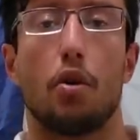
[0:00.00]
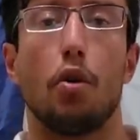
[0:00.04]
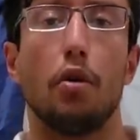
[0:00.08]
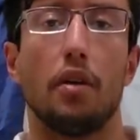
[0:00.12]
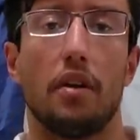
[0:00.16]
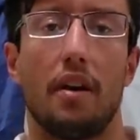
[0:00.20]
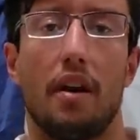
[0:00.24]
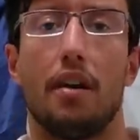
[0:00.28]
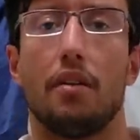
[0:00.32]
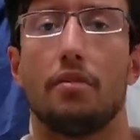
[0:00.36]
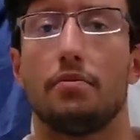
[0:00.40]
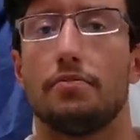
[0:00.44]

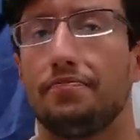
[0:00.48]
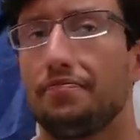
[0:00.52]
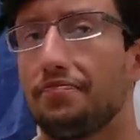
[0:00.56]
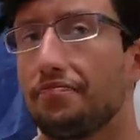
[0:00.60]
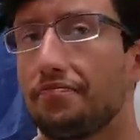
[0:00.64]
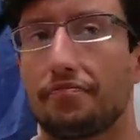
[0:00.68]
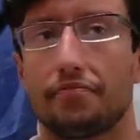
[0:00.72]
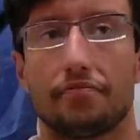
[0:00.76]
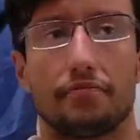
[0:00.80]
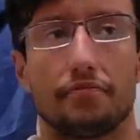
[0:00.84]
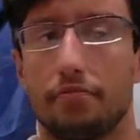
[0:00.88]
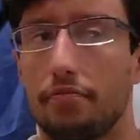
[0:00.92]
okay,
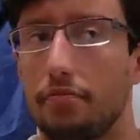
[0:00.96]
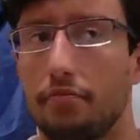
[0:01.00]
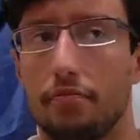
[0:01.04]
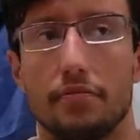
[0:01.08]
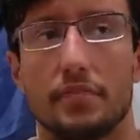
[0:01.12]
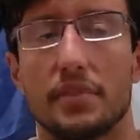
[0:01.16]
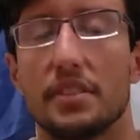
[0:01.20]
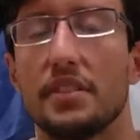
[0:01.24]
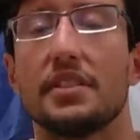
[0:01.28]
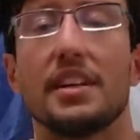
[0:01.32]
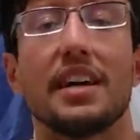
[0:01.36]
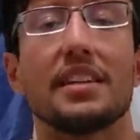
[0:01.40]

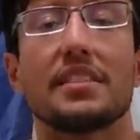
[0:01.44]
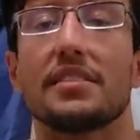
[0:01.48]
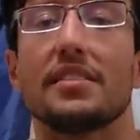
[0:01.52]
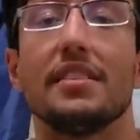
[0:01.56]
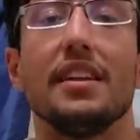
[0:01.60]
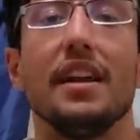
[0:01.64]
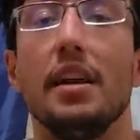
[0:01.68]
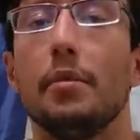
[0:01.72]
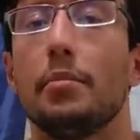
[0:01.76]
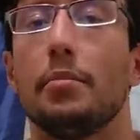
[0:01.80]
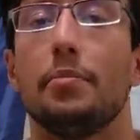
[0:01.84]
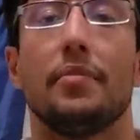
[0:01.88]
that's
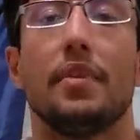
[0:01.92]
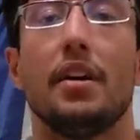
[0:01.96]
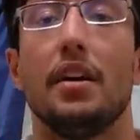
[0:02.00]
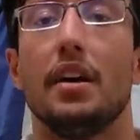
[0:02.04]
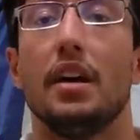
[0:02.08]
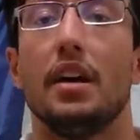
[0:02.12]
lame.